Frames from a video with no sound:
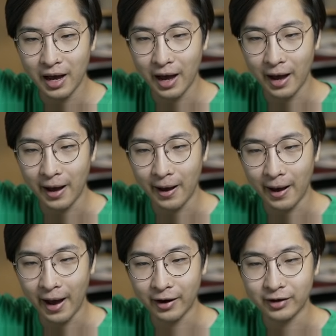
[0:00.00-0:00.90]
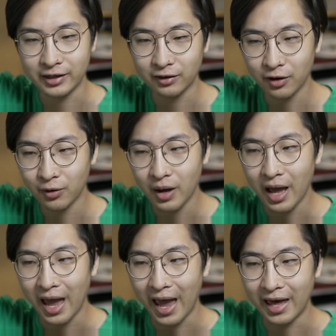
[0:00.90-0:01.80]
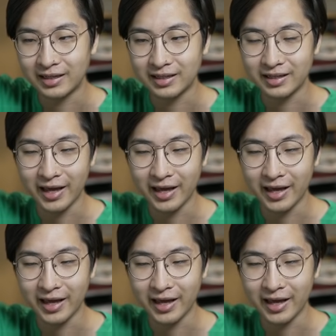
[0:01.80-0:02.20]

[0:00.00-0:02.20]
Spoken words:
higher elo, and